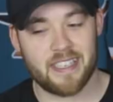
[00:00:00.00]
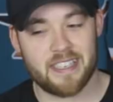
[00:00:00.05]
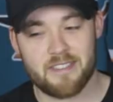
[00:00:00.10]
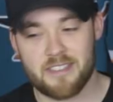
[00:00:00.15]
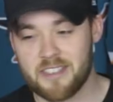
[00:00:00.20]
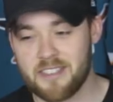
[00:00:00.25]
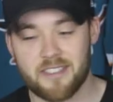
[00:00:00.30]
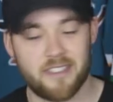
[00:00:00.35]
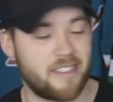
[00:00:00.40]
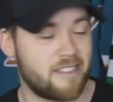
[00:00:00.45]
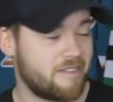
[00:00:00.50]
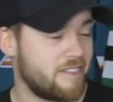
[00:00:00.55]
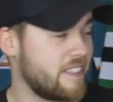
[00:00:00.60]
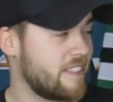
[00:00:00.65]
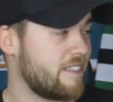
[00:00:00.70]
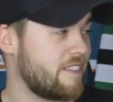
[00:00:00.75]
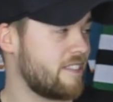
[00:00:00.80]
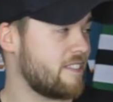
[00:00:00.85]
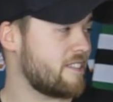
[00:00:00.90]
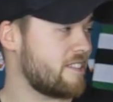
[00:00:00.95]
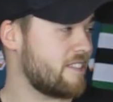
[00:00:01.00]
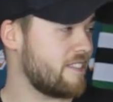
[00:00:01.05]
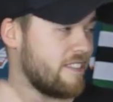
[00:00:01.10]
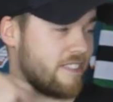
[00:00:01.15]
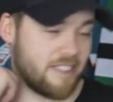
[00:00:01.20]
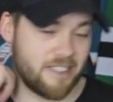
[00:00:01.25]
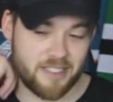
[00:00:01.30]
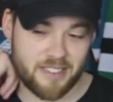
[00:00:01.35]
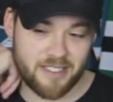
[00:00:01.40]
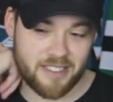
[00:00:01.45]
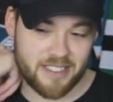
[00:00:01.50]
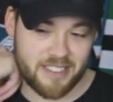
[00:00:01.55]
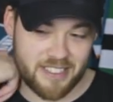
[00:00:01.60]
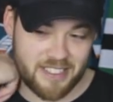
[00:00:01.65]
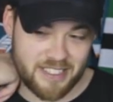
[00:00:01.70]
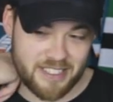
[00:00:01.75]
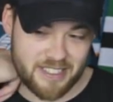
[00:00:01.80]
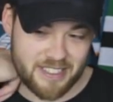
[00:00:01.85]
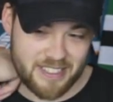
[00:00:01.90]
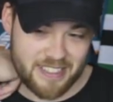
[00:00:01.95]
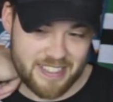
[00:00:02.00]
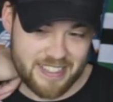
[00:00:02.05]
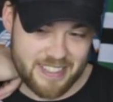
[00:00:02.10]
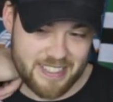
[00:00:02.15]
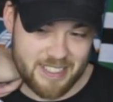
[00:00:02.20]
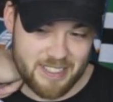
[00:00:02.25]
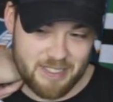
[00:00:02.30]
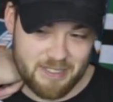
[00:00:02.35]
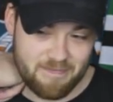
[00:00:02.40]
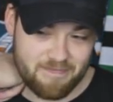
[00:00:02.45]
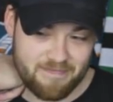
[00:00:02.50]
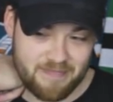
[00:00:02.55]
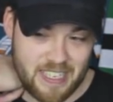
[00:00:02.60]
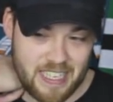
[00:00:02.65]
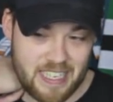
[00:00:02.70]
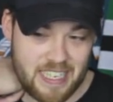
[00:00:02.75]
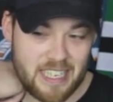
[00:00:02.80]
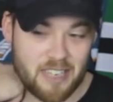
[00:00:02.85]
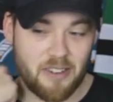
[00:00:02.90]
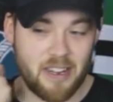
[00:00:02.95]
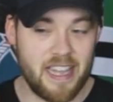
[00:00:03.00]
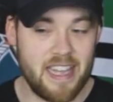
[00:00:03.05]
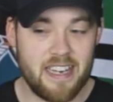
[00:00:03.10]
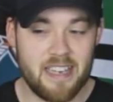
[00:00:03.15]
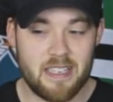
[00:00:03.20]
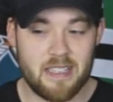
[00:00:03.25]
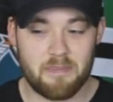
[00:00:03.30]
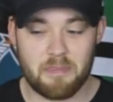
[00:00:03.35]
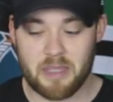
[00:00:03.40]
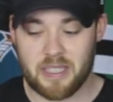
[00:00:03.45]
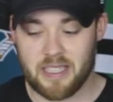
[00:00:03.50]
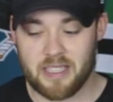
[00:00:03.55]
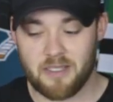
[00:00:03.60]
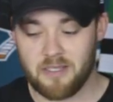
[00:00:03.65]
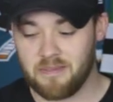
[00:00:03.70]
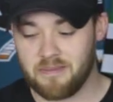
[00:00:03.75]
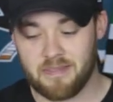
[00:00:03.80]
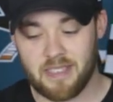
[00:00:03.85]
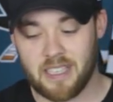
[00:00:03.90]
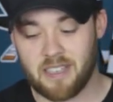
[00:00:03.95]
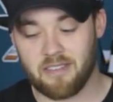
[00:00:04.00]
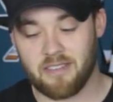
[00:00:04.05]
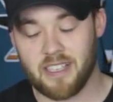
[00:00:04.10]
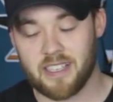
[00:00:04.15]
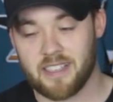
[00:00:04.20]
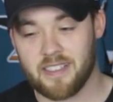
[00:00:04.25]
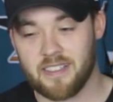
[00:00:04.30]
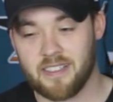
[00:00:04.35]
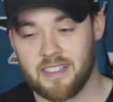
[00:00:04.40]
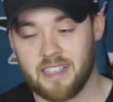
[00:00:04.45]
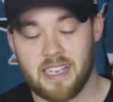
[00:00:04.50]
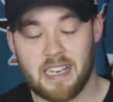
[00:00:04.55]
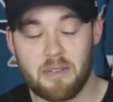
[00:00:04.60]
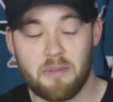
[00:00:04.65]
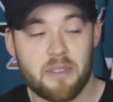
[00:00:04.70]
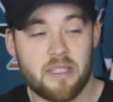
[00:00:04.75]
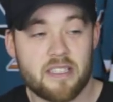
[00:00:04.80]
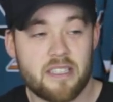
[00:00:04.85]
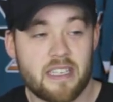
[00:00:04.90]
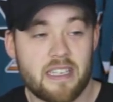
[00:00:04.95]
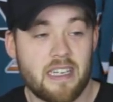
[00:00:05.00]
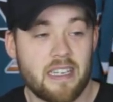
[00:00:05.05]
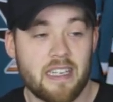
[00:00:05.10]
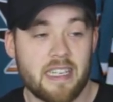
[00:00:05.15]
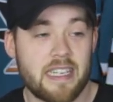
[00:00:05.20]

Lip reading: I'm just not a fan of this at all. I don't hate it, but I don't like it. I wouldn't say I